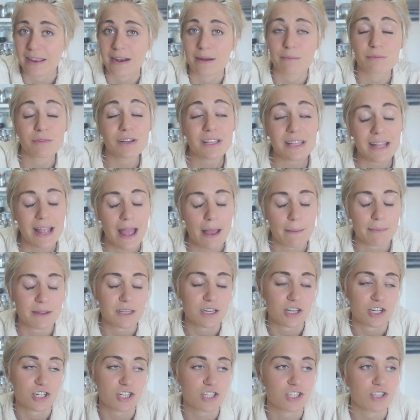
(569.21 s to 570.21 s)
and I'm really
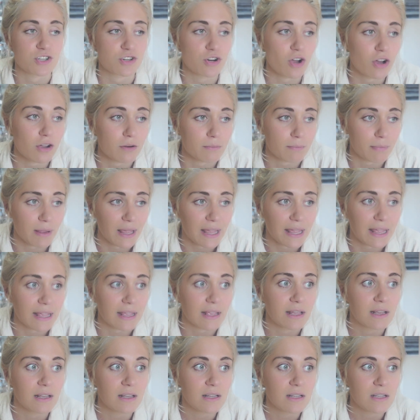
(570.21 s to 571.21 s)
happy to just not
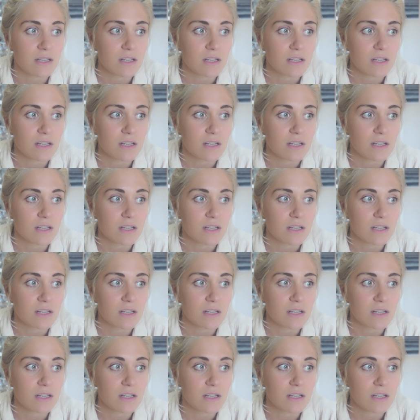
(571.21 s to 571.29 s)
be